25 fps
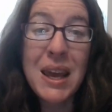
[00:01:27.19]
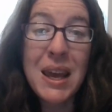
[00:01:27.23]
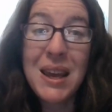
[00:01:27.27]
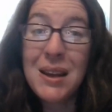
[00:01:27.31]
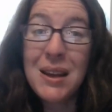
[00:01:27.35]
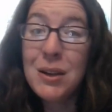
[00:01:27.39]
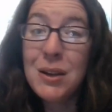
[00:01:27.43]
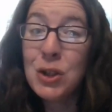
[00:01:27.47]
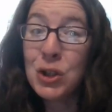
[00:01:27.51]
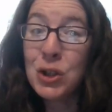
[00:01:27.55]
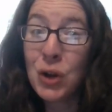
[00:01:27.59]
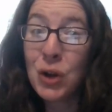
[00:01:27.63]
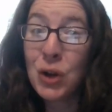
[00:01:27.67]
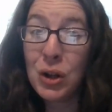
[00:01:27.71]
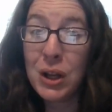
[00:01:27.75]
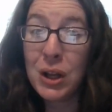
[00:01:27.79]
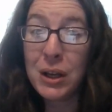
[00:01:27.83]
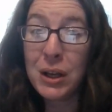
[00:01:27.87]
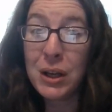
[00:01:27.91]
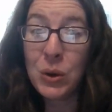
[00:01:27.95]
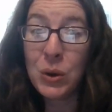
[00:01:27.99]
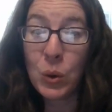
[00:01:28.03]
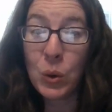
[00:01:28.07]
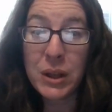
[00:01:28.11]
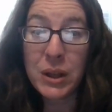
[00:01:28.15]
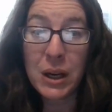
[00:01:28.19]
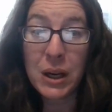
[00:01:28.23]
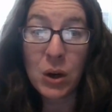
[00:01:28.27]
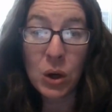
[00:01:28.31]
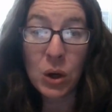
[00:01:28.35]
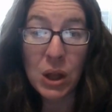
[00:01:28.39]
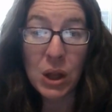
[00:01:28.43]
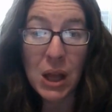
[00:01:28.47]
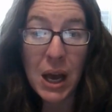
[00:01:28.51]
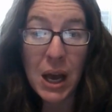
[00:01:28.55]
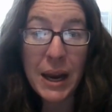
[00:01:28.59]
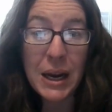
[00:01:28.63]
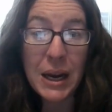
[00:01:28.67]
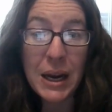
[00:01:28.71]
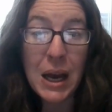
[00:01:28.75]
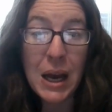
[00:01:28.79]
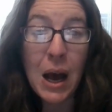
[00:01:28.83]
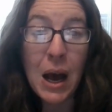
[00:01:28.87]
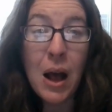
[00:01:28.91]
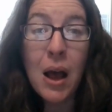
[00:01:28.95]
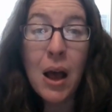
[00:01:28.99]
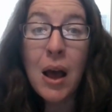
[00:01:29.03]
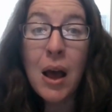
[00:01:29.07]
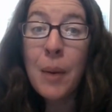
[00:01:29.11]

in Charlotte, North Carolina.